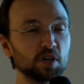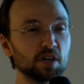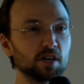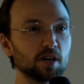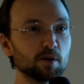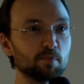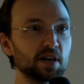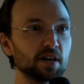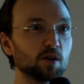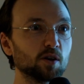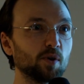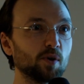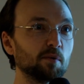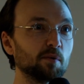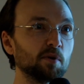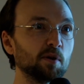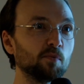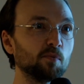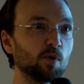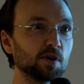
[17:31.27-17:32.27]
committed quite a
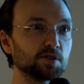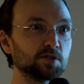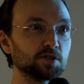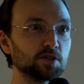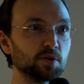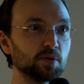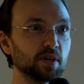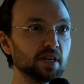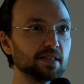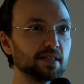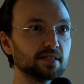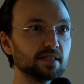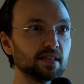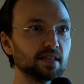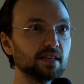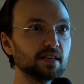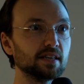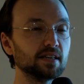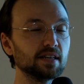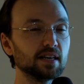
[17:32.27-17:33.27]
bit more to it,
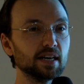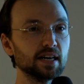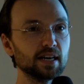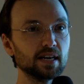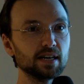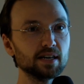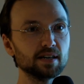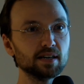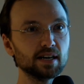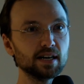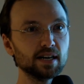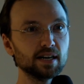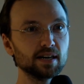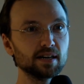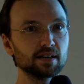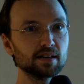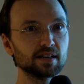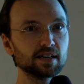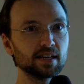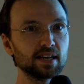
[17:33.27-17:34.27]

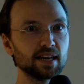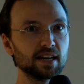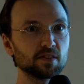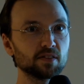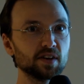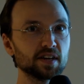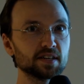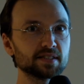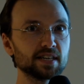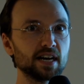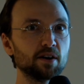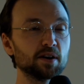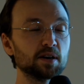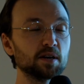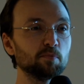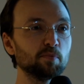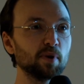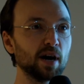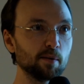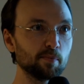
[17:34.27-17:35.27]
and getting things out
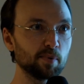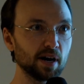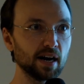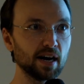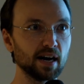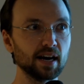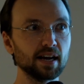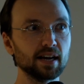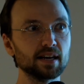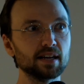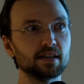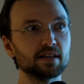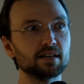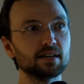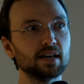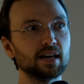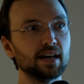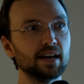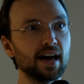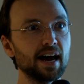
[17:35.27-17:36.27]
into PyPy
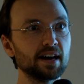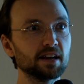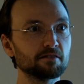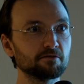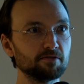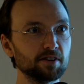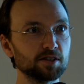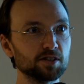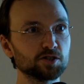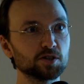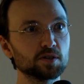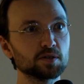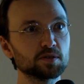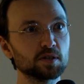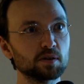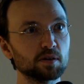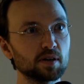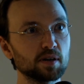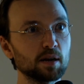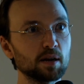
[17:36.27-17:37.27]
and adding features
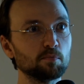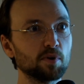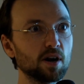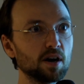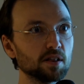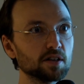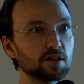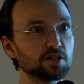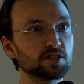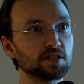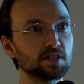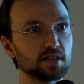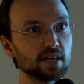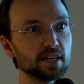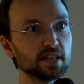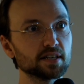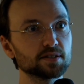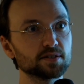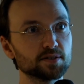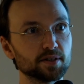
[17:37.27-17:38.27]
and polish and
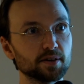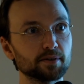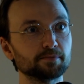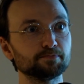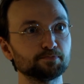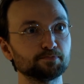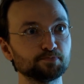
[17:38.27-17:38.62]
things. So,